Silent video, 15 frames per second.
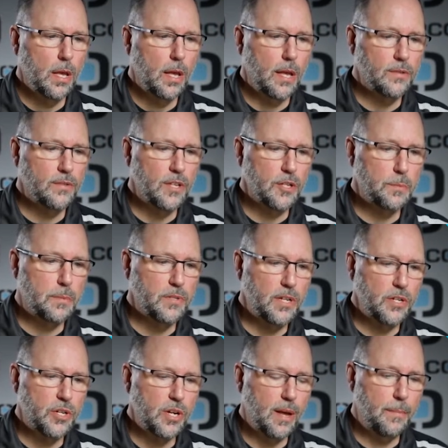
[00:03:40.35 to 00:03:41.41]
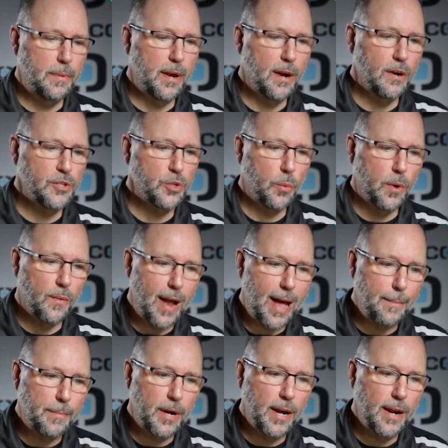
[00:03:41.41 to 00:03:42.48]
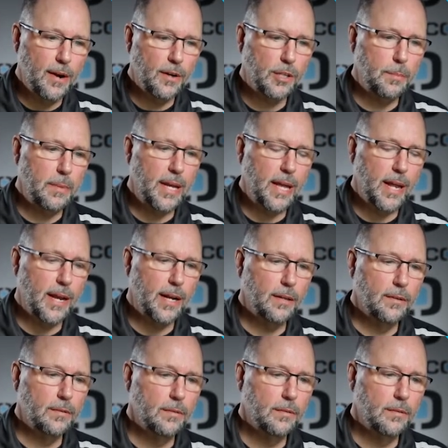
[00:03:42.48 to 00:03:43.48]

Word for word: is this position up here, so we rapided here at the beginning.